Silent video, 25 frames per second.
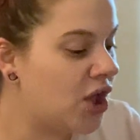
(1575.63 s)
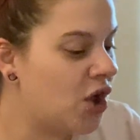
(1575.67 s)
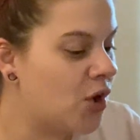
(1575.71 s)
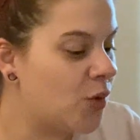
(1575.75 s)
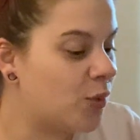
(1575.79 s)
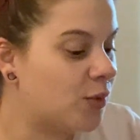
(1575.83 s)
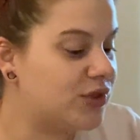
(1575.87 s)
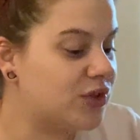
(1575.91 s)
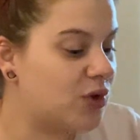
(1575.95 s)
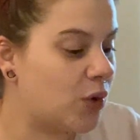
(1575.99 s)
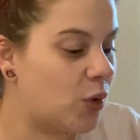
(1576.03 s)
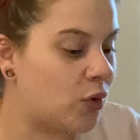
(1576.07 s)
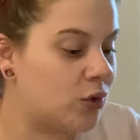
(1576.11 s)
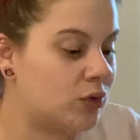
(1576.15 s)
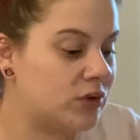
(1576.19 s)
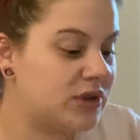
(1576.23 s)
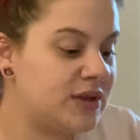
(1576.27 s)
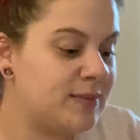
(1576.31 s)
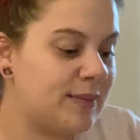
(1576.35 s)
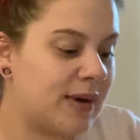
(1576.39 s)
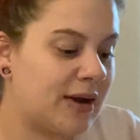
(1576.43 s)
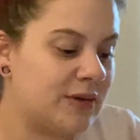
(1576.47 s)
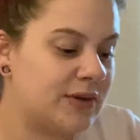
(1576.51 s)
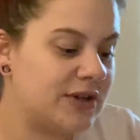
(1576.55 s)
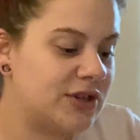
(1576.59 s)
When the holy
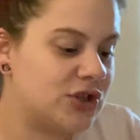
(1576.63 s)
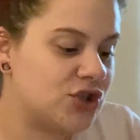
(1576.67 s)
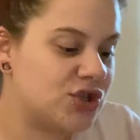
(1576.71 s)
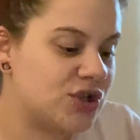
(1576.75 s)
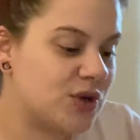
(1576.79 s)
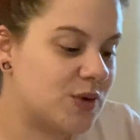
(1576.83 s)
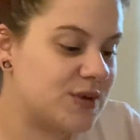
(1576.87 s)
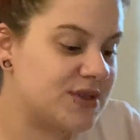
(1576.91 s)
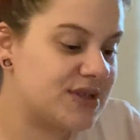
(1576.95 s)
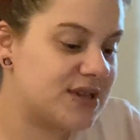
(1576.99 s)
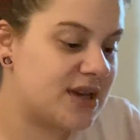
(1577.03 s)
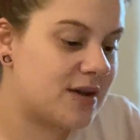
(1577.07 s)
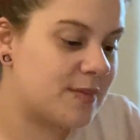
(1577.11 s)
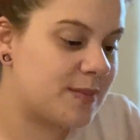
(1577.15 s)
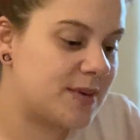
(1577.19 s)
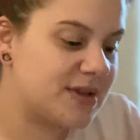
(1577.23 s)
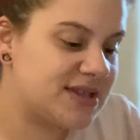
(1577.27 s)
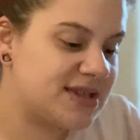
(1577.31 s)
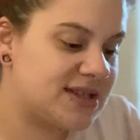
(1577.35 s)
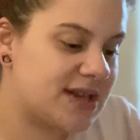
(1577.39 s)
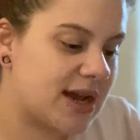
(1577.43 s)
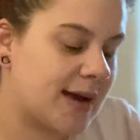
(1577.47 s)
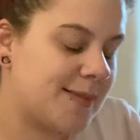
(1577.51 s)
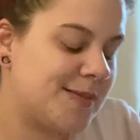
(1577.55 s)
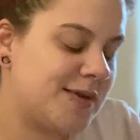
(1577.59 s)
mountain shows up, it's
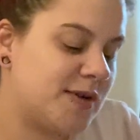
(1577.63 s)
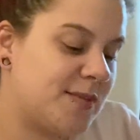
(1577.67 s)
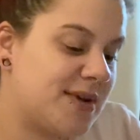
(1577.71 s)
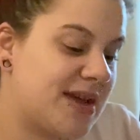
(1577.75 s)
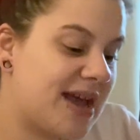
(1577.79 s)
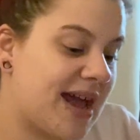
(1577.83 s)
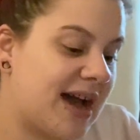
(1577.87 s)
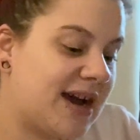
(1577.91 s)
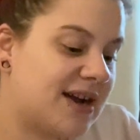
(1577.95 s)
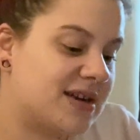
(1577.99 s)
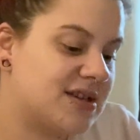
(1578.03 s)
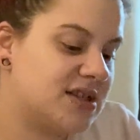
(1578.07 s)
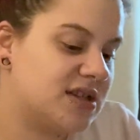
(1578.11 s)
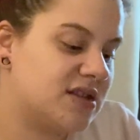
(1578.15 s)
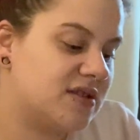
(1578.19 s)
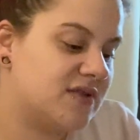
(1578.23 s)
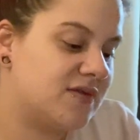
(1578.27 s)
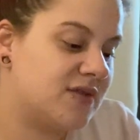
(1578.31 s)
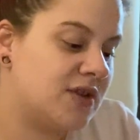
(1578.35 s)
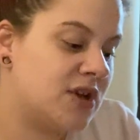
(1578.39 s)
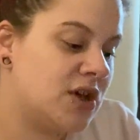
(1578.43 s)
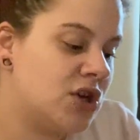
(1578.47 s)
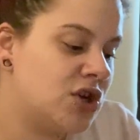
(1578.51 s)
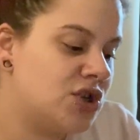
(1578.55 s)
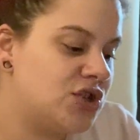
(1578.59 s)
time to be active.
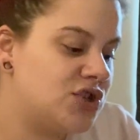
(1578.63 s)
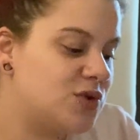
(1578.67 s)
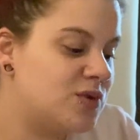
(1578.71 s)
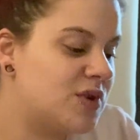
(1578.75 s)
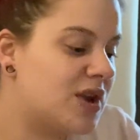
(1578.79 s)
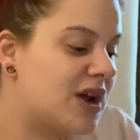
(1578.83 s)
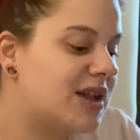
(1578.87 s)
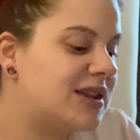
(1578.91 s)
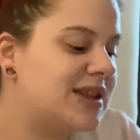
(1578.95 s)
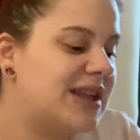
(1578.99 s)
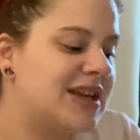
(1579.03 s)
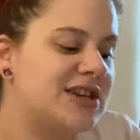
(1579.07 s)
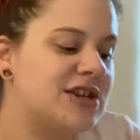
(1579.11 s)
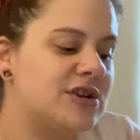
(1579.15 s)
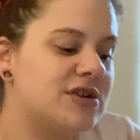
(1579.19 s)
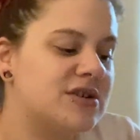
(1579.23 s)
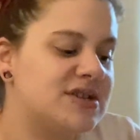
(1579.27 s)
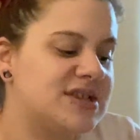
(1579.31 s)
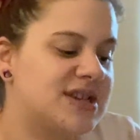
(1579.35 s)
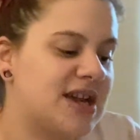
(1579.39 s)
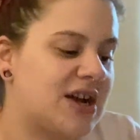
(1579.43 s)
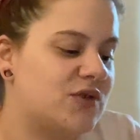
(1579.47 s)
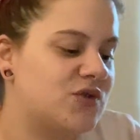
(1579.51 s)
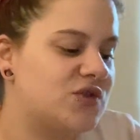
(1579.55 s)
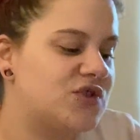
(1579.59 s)
Do not let your
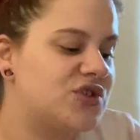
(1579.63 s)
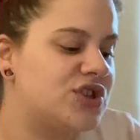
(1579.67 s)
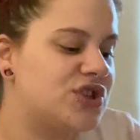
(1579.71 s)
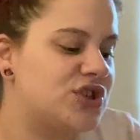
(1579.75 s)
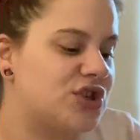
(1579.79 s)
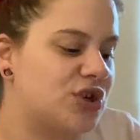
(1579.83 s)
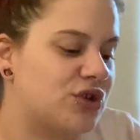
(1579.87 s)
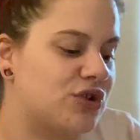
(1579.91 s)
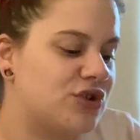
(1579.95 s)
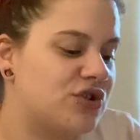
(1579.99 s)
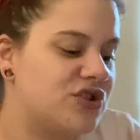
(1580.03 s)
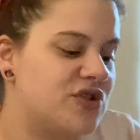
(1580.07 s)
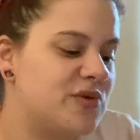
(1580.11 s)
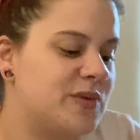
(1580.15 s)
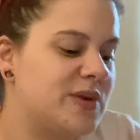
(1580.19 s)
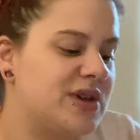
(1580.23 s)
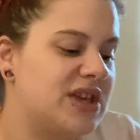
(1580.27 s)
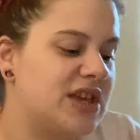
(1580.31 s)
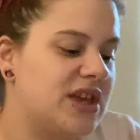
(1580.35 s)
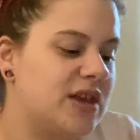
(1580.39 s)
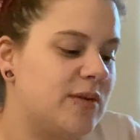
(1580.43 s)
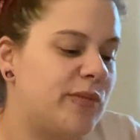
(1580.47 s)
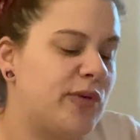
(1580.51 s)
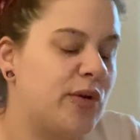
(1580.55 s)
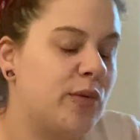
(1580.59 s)
doubts deter you and
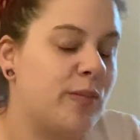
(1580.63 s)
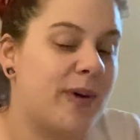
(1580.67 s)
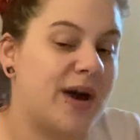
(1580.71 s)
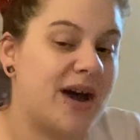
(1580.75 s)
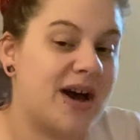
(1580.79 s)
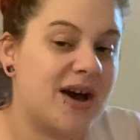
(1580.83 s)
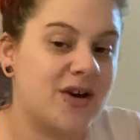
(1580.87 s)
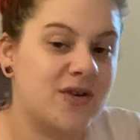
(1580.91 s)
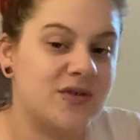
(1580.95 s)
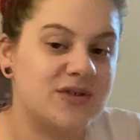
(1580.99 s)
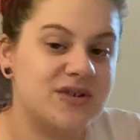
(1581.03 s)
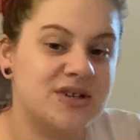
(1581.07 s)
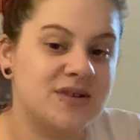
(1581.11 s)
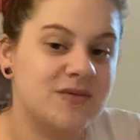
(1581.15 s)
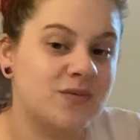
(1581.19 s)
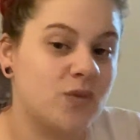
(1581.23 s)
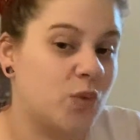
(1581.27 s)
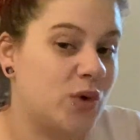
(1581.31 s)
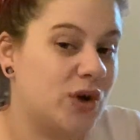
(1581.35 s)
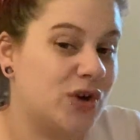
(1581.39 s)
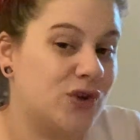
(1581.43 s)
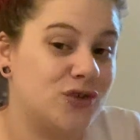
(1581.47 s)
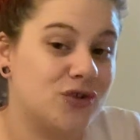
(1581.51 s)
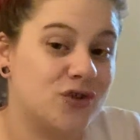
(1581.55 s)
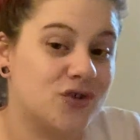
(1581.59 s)
keep you bound.
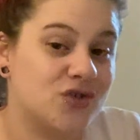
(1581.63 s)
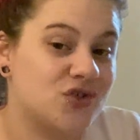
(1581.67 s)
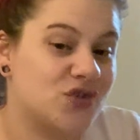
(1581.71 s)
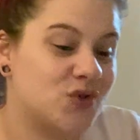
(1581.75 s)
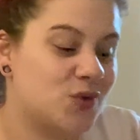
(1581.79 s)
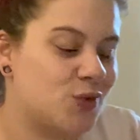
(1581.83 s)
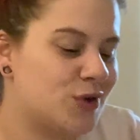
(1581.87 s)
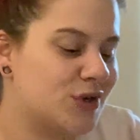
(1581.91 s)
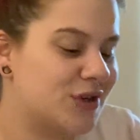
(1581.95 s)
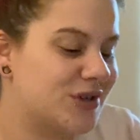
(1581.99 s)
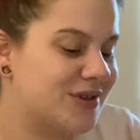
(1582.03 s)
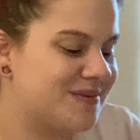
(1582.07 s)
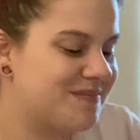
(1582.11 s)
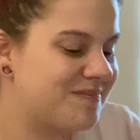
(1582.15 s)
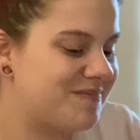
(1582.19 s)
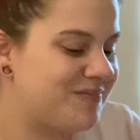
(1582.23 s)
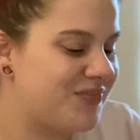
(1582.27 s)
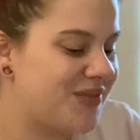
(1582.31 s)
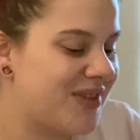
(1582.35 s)
Wield your sword.